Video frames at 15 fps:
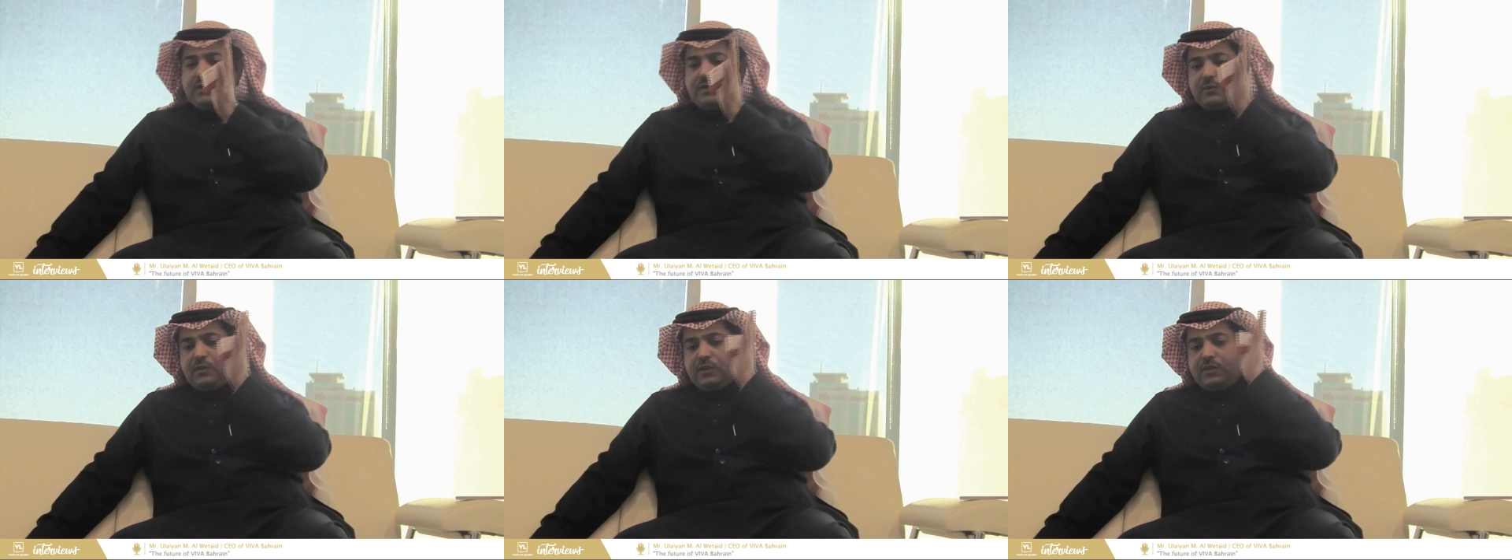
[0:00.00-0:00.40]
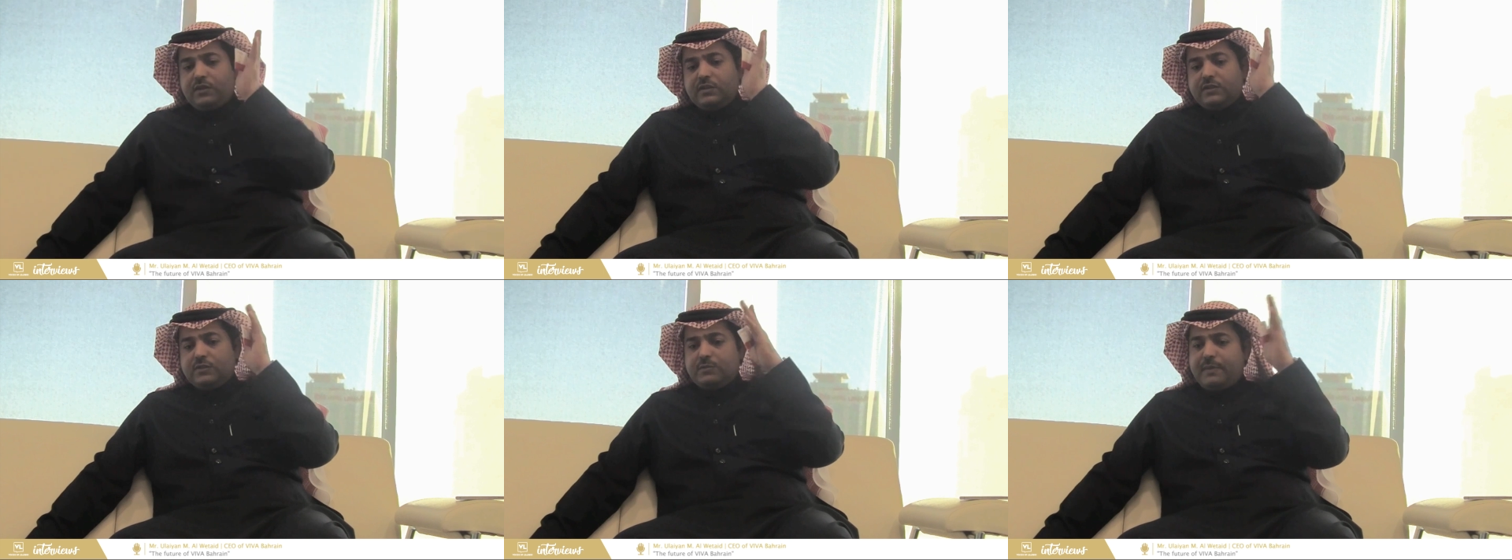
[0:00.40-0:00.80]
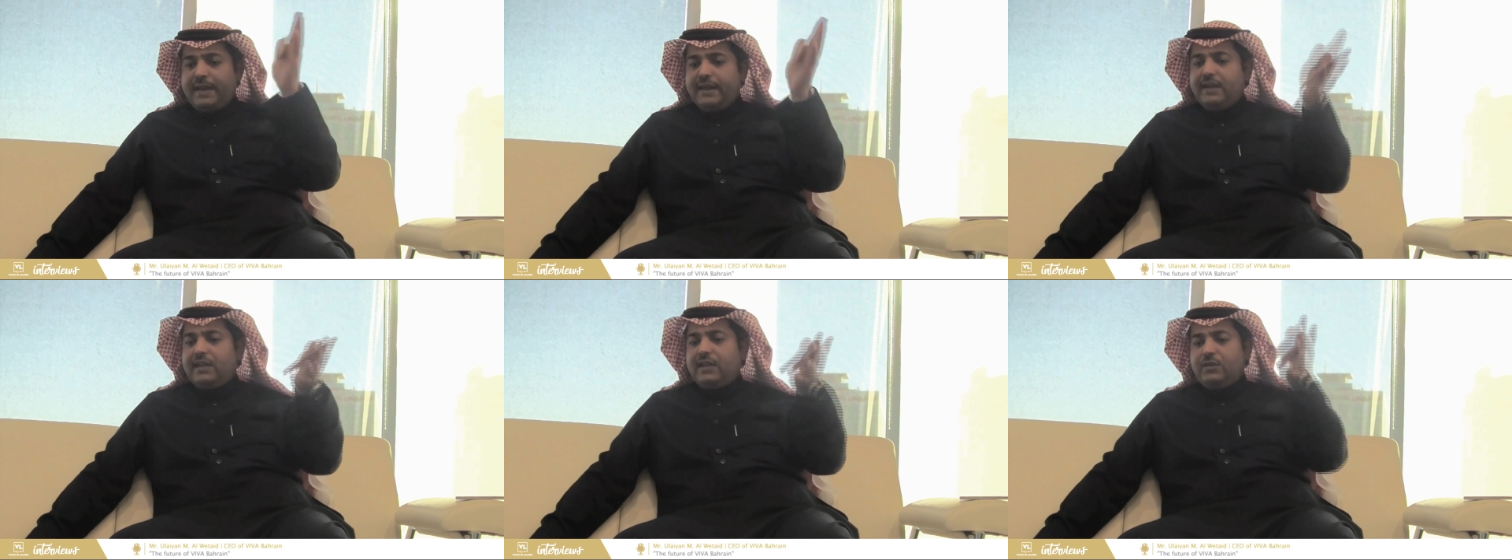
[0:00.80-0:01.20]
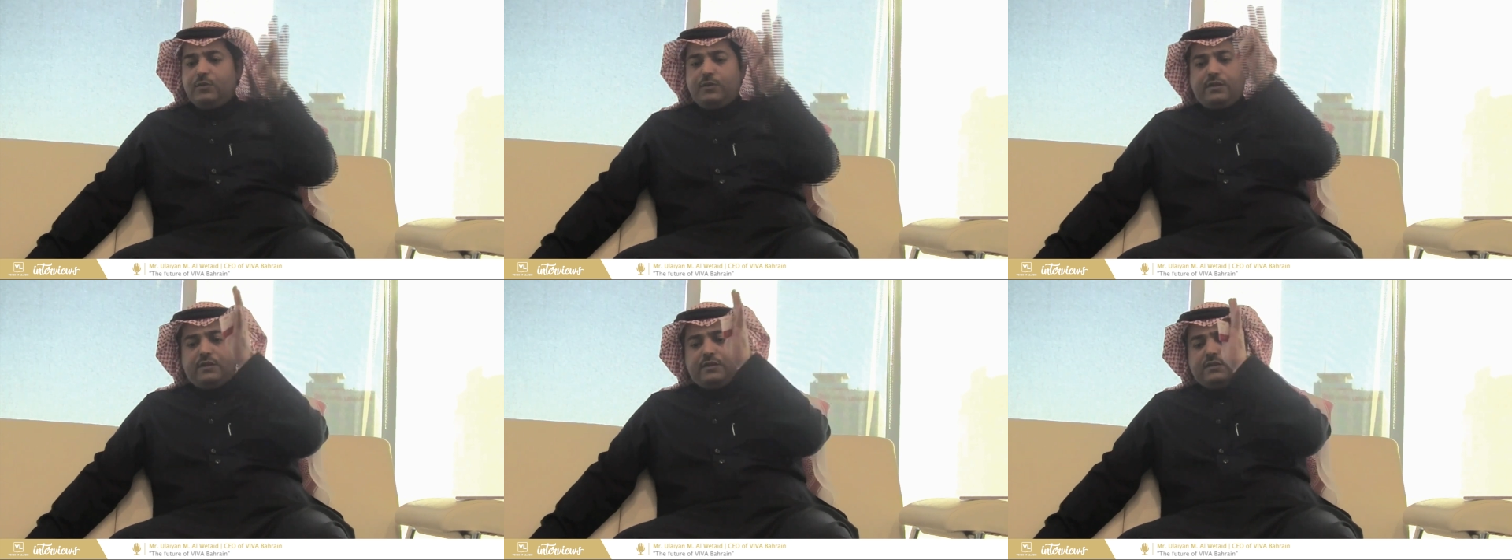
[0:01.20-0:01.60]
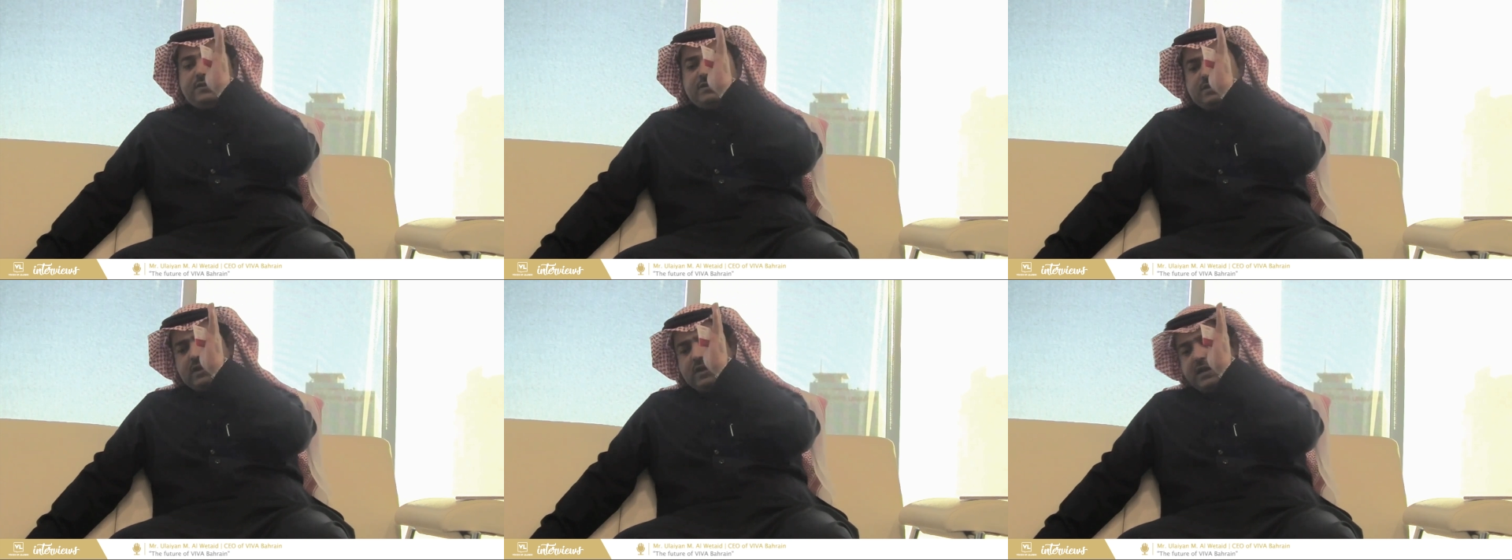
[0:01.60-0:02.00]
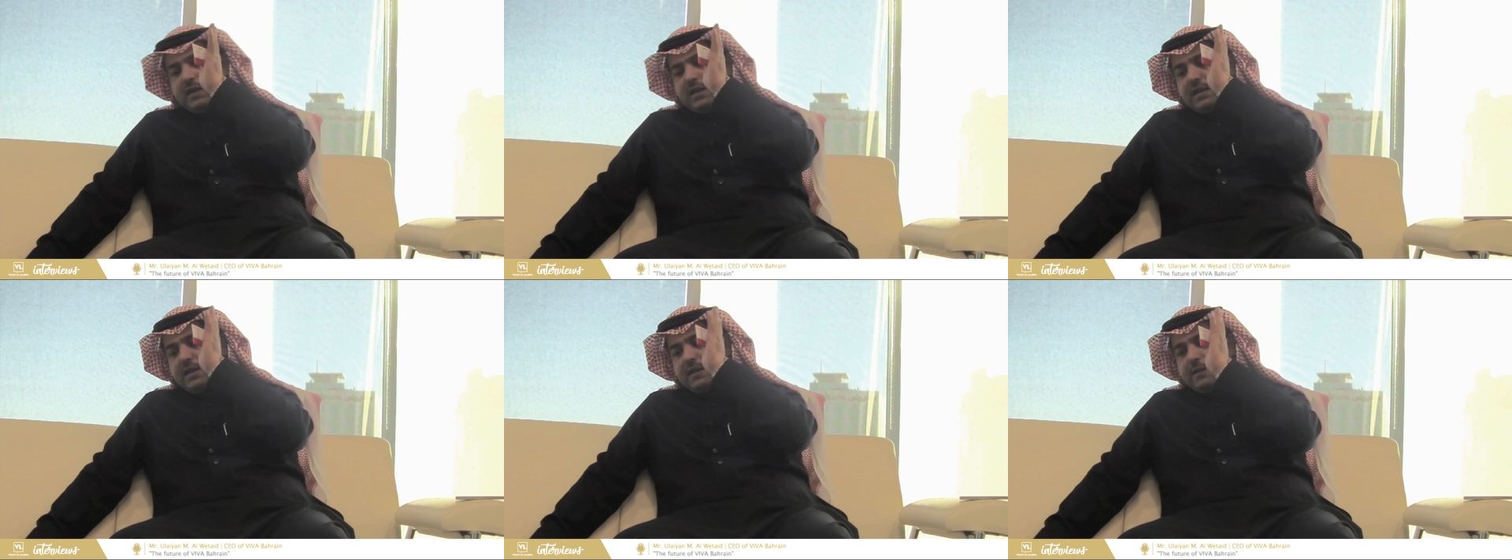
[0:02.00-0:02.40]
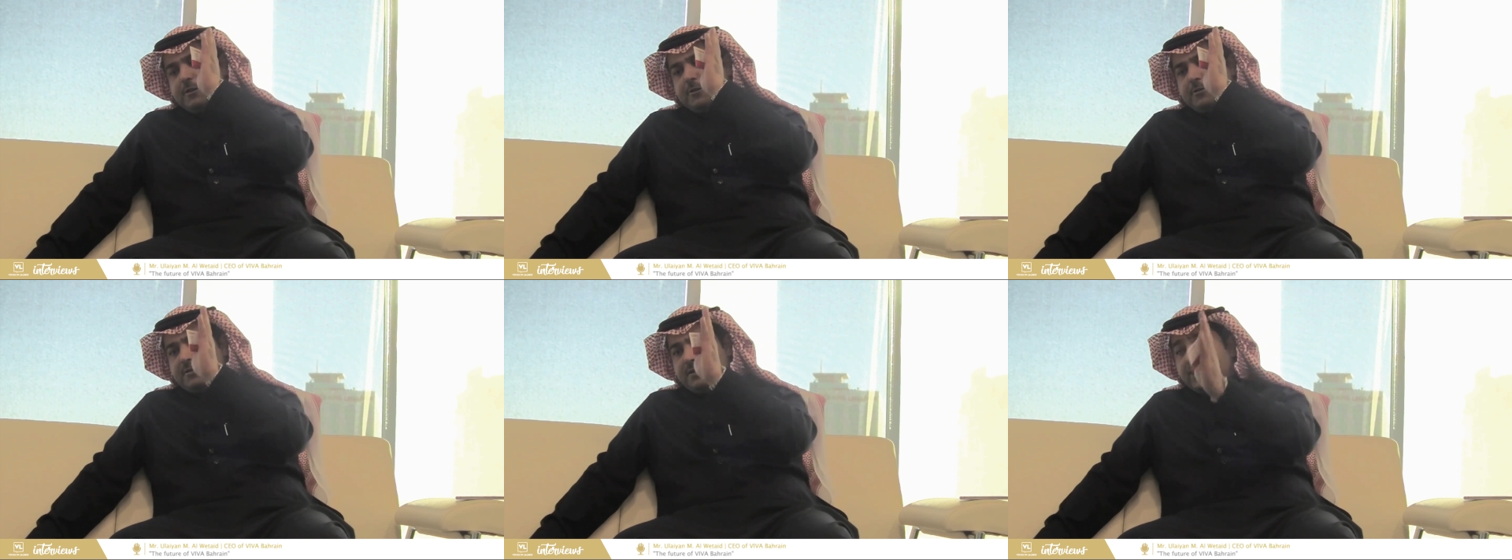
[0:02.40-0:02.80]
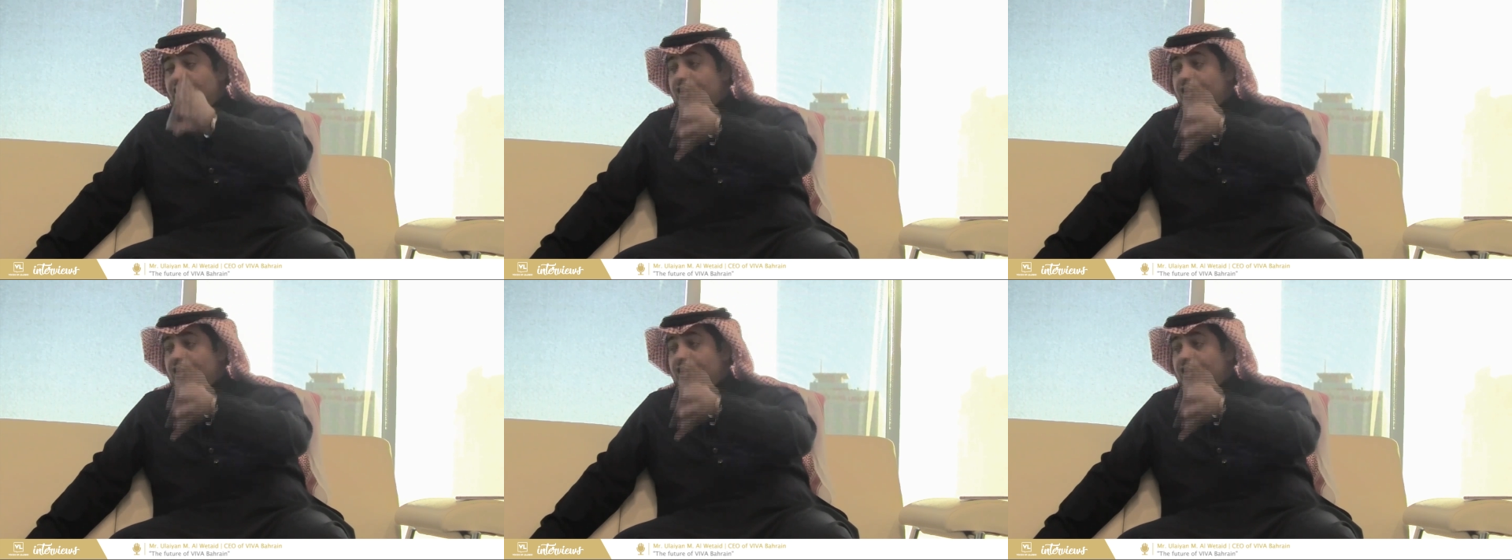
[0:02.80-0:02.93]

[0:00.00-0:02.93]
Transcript: whether it is banking, whether it is uh,